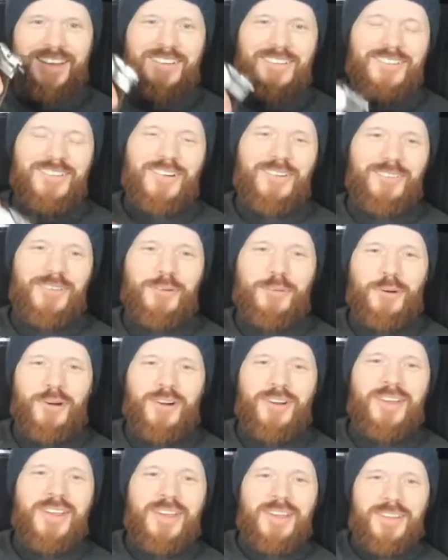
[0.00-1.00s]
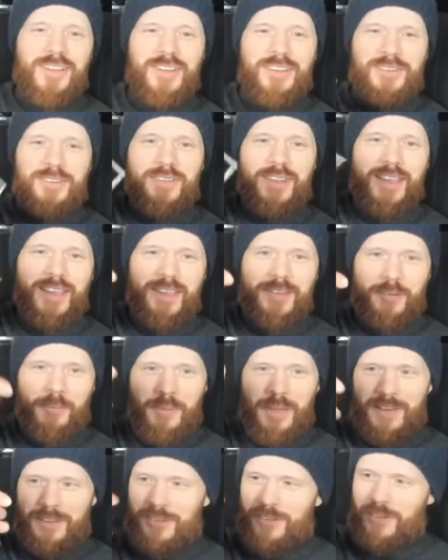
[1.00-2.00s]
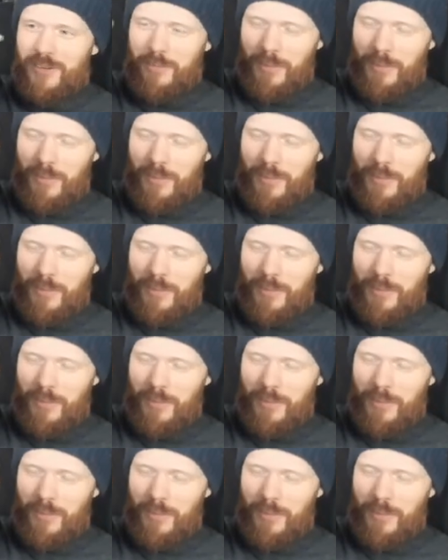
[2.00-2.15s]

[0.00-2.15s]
don't know the word, this thing, the metal on the